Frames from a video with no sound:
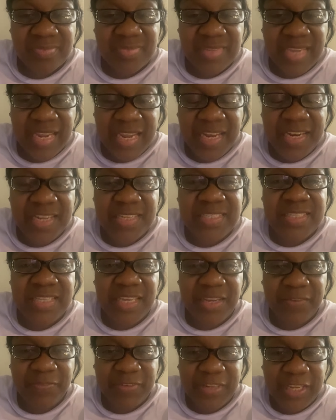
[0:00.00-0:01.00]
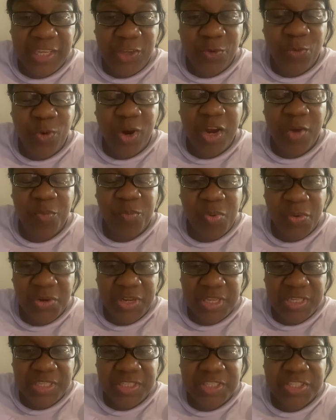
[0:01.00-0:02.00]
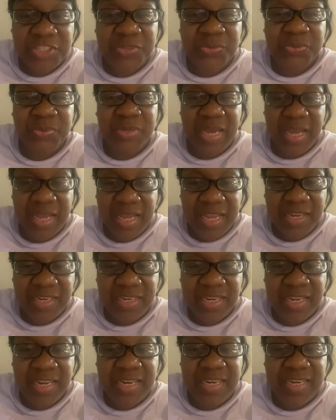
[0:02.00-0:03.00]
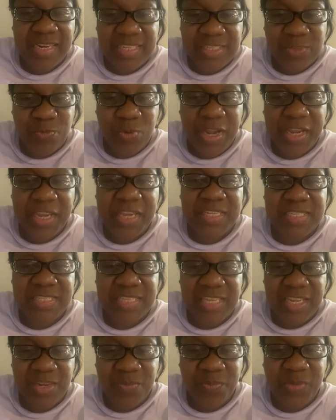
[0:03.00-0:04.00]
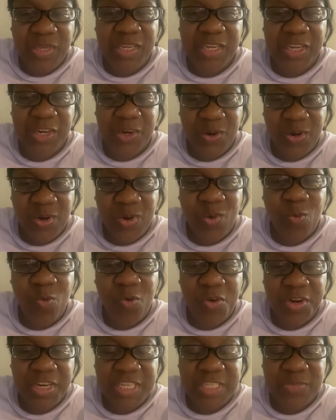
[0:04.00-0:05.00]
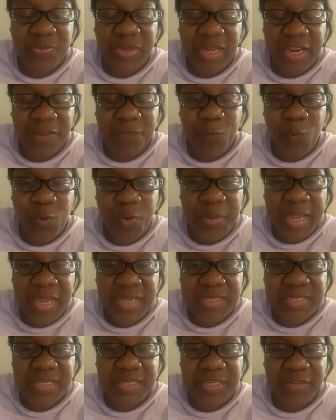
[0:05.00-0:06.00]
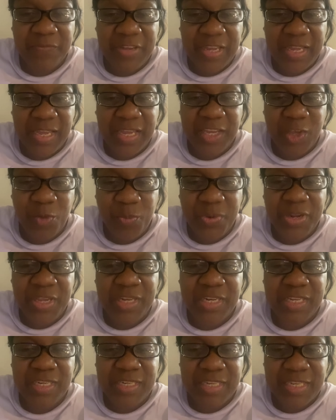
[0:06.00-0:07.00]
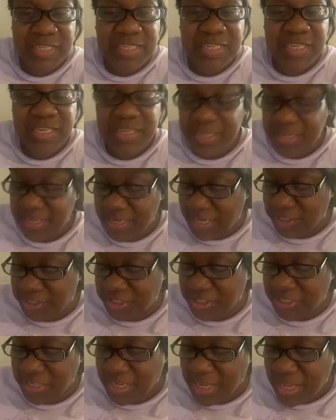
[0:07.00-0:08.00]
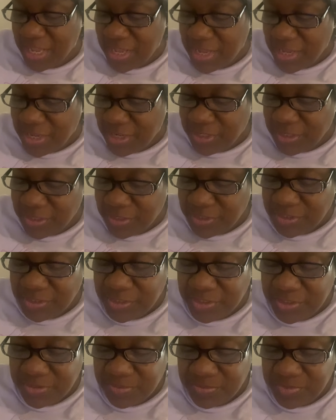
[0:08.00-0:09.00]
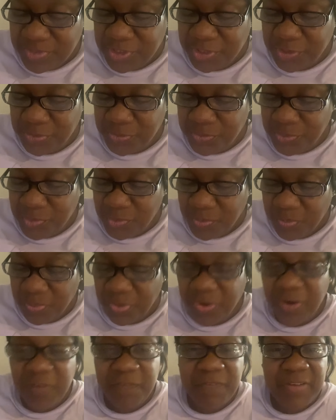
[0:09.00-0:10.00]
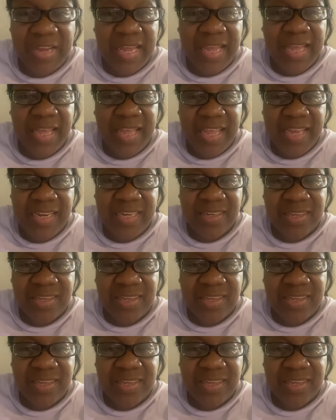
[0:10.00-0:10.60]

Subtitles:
And it's definitely, you are important to God. And that's why he sent me here on his platform as a divine helper and a destiny connection to provide